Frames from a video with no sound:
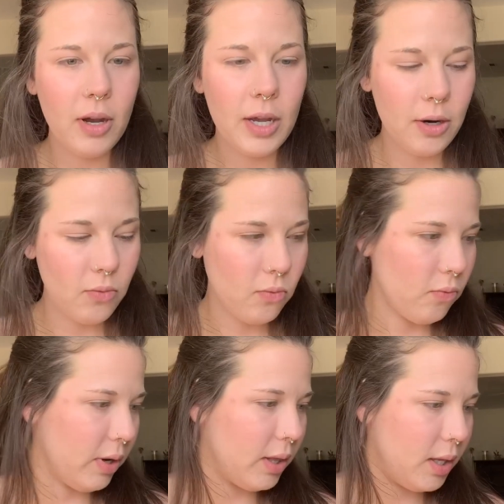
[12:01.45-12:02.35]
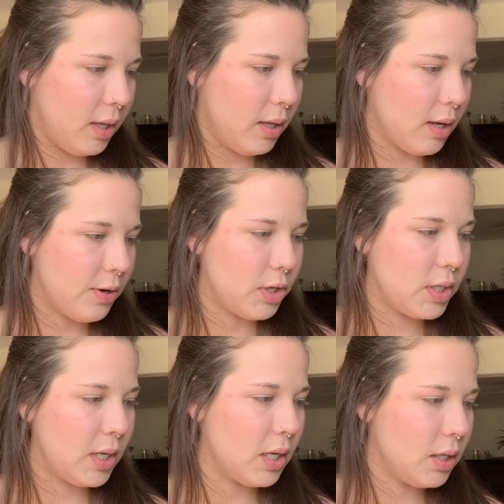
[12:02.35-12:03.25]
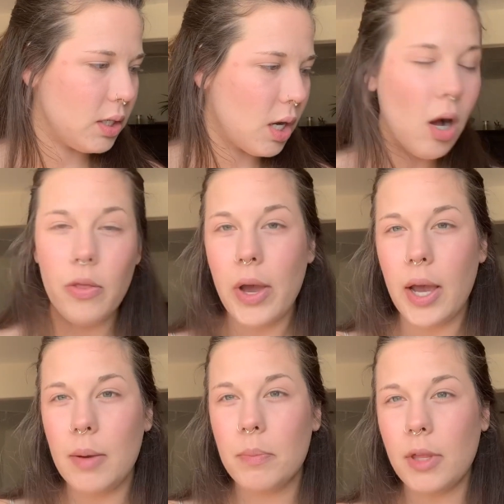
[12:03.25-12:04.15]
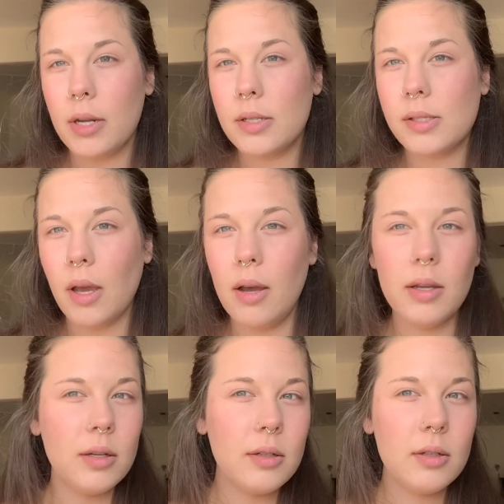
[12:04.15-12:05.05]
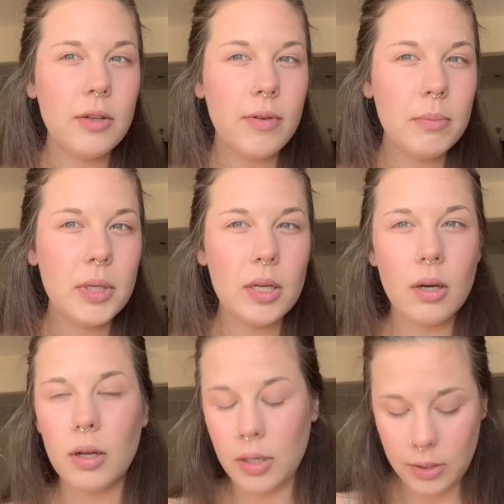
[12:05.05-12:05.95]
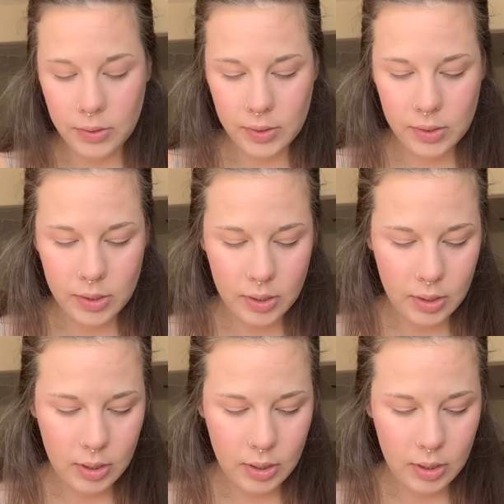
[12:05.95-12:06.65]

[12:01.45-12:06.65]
I don't really understand all the hype that it's gotten, if I'm being honest.